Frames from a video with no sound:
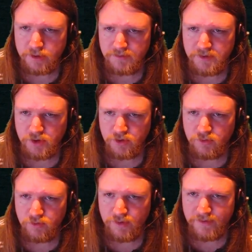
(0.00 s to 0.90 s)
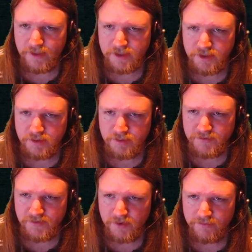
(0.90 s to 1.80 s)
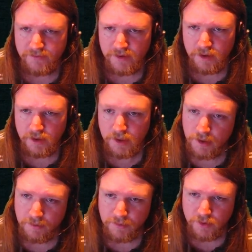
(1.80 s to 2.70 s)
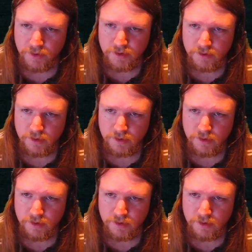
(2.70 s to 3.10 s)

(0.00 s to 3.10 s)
gives you reflexes +5 and a healing bonus.